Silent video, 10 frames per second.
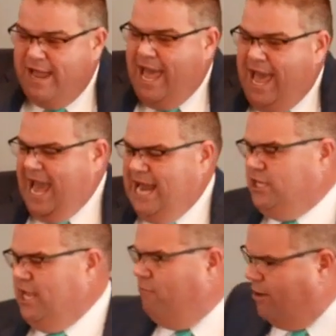And
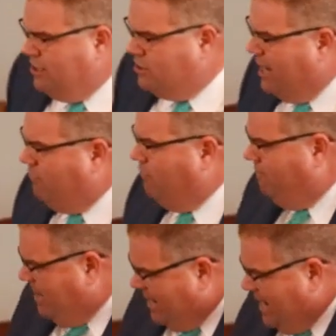someone said, Well,
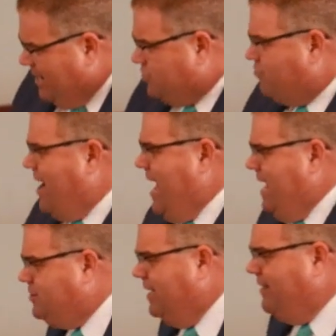isn't it strange
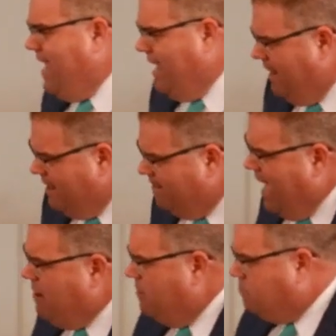that they, they would put